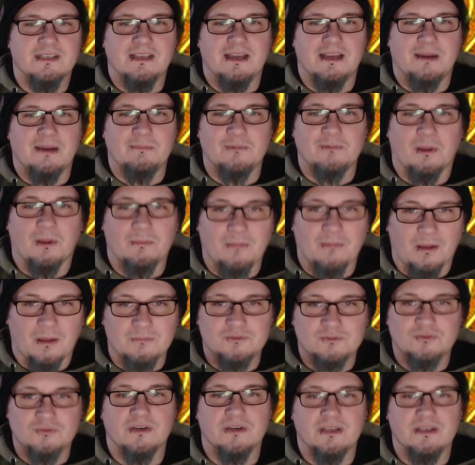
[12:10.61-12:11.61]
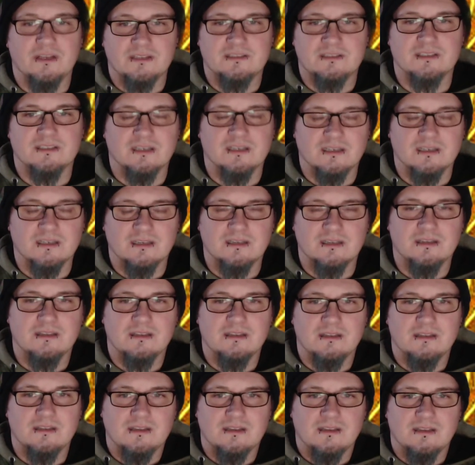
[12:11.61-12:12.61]
I'm trying to
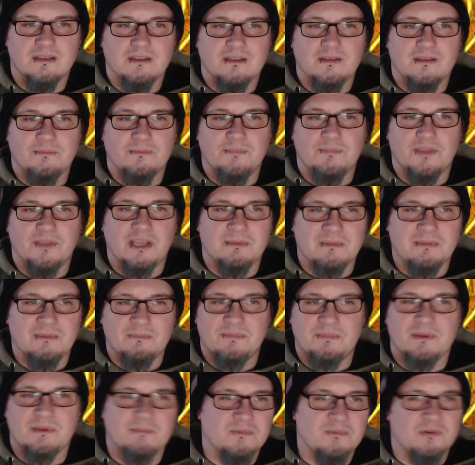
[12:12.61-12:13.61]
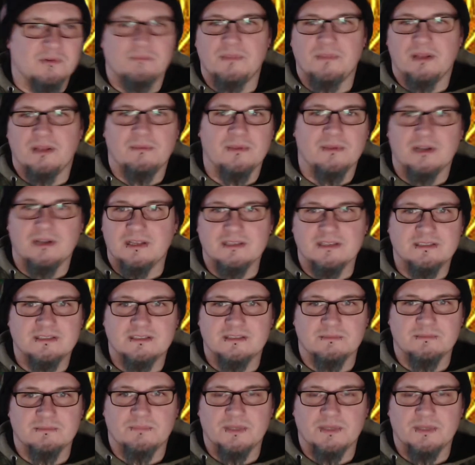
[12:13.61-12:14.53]
become a bit more minimalist,